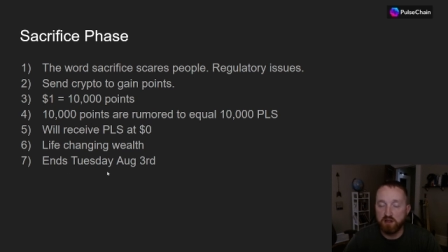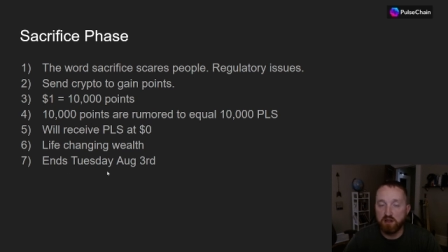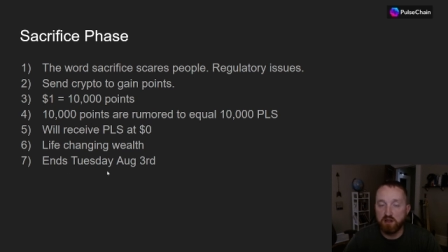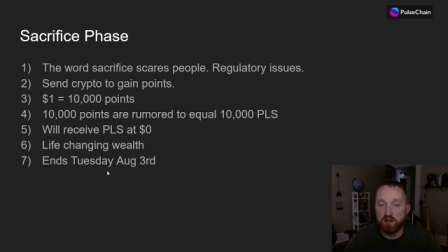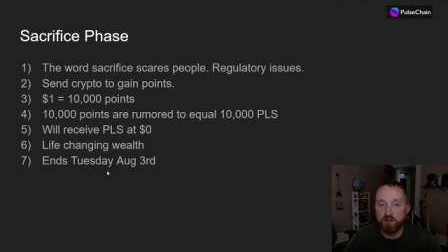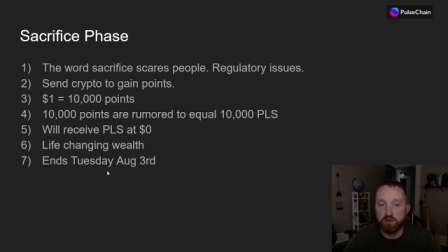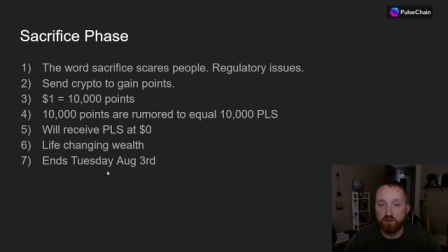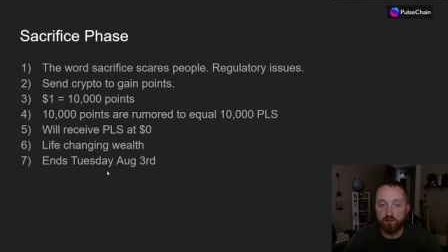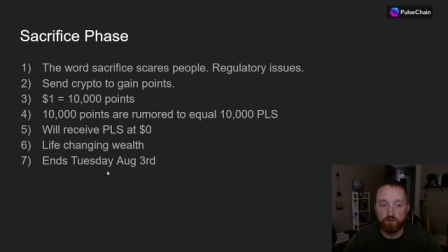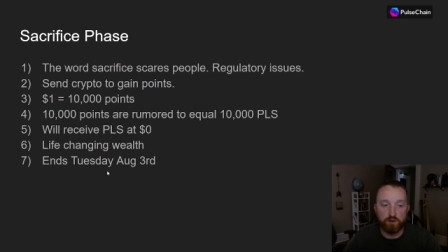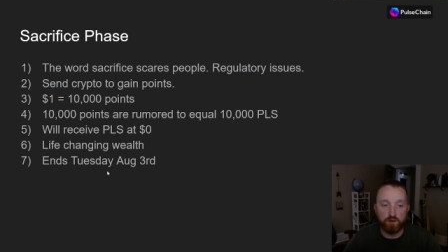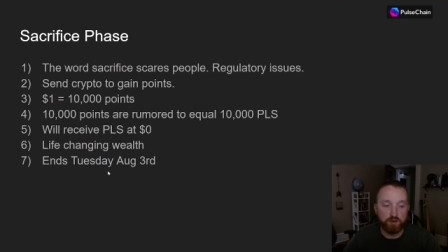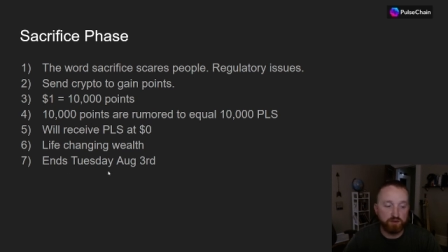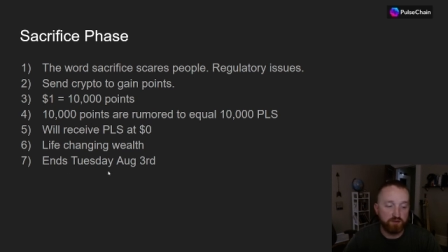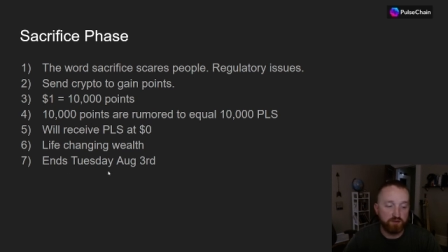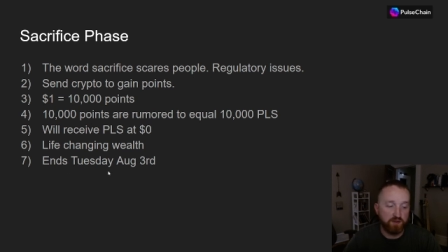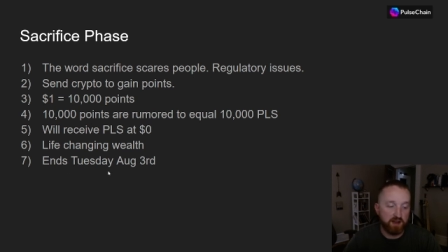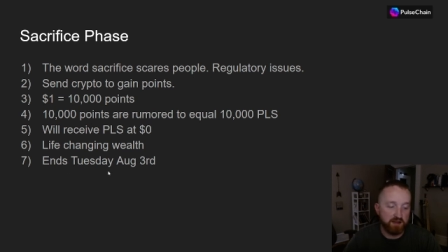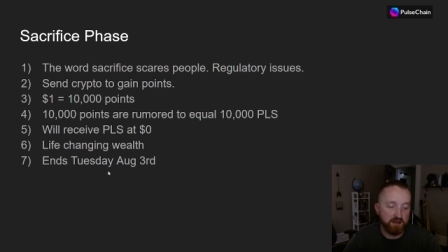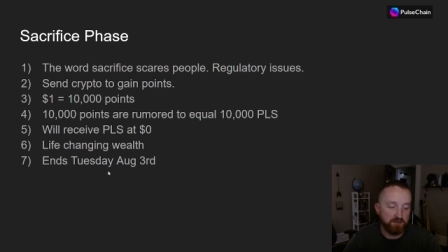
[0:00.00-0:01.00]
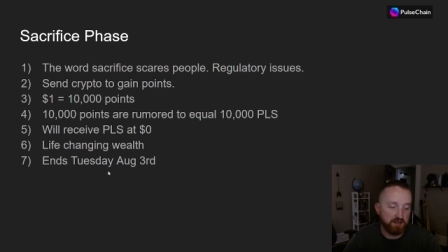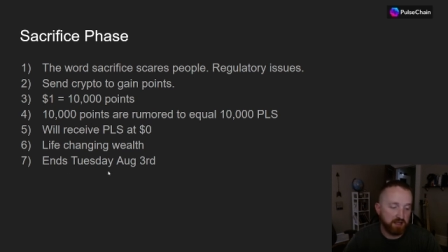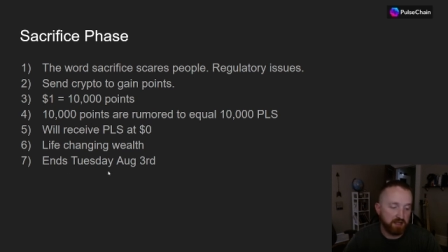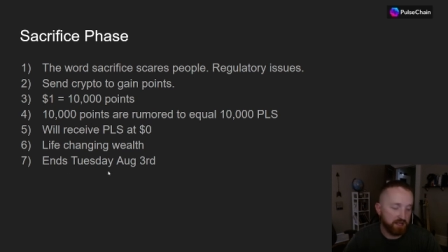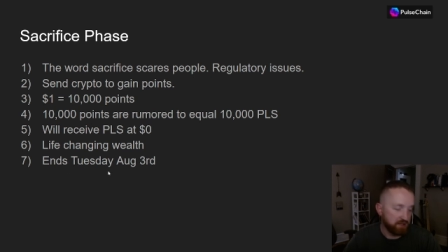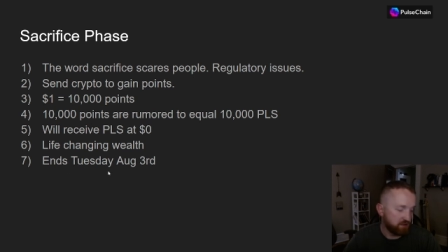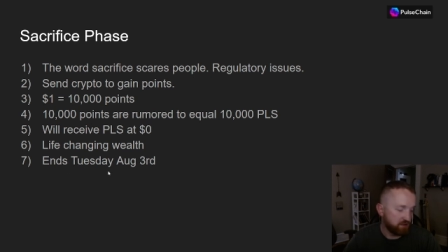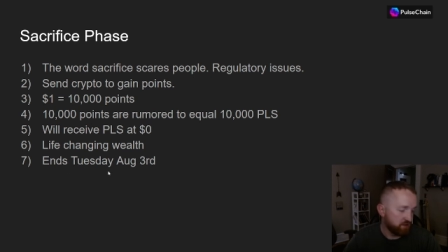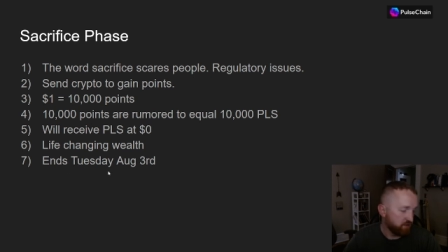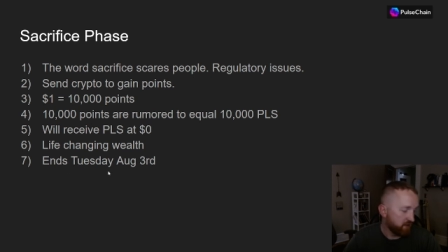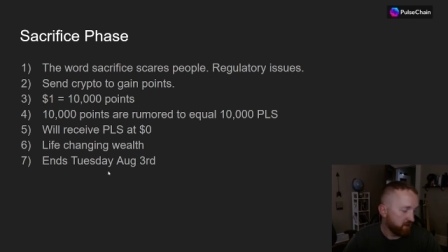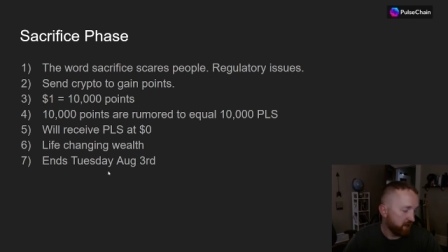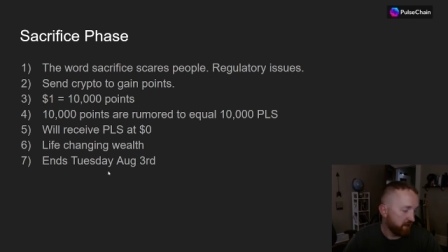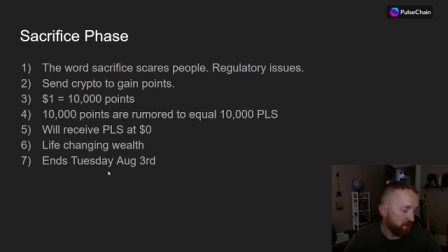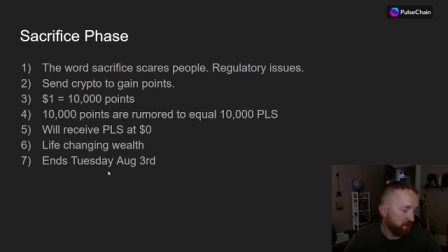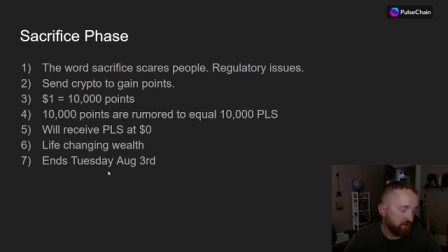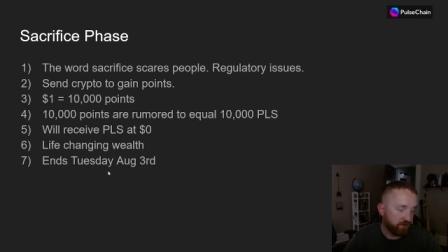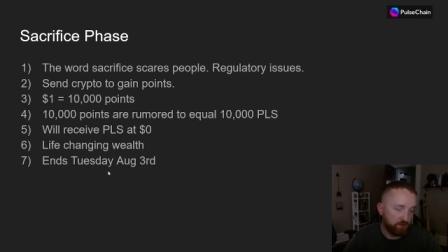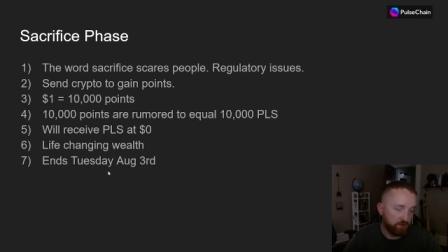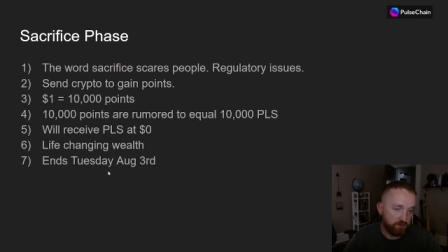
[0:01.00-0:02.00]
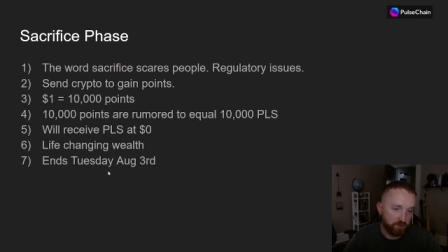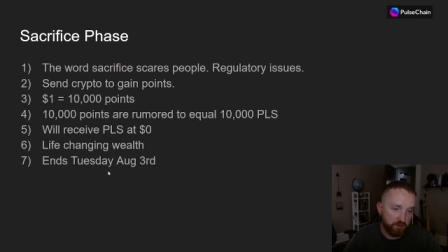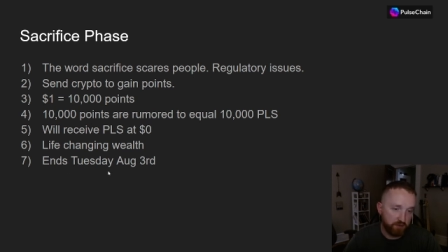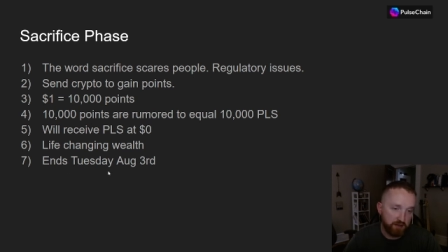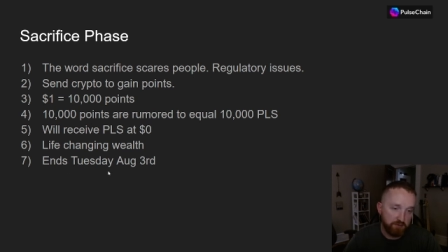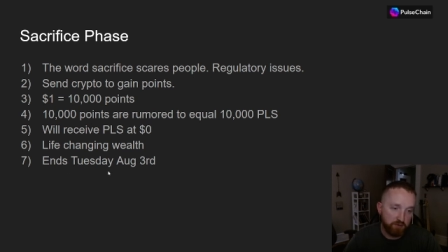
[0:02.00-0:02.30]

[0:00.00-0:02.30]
The first 5 days, you've got 3